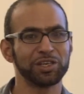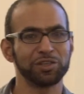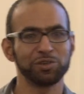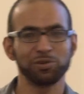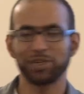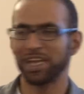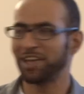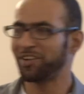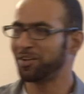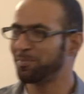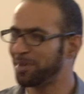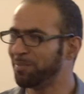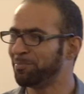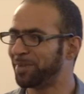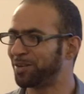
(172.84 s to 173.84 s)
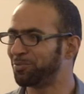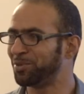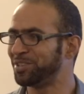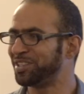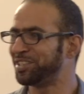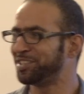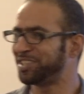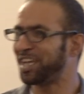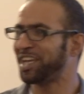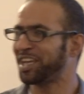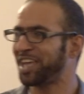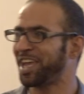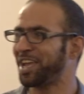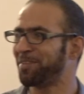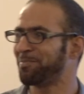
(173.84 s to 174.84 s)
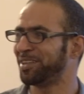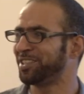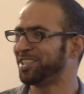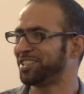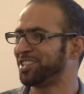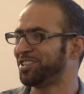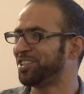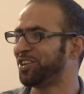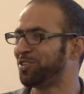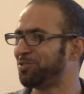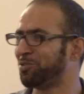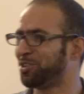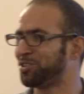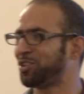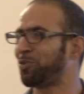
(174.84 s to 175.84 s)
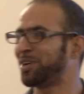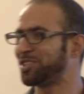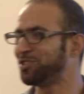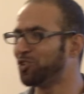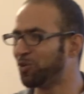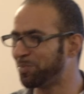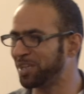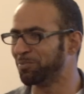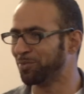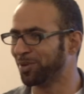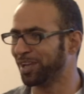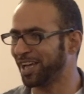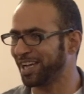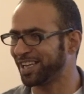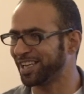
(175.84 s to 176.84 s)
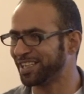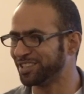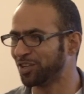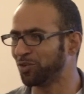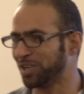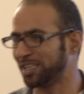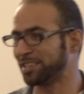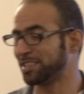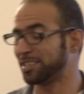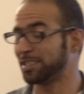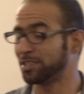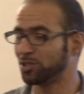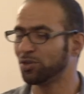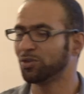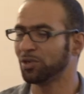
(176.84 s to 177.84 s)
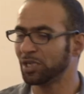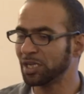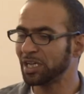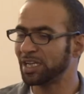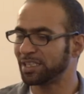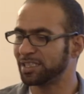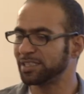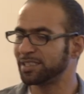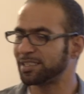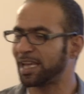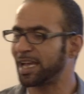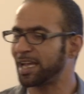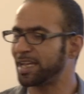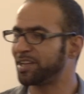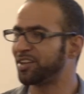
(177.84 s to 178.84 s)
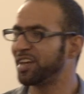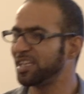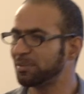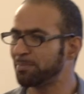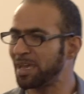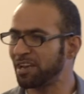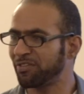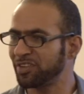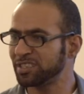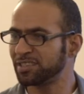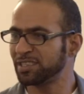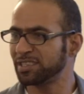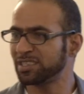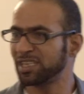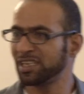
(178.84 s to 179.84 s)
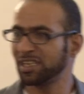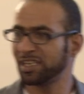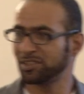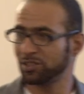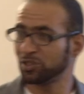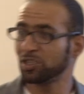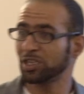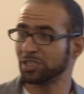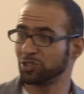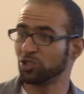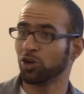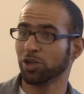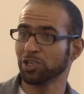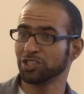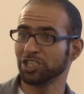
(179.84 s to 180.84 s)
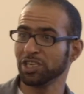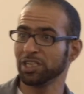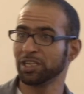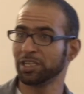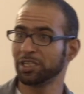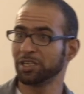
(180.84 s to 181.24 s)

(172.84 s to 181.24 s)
you can remember when they came and they said there, there was no people like in the United States. So it is a great manifest destiny ideology.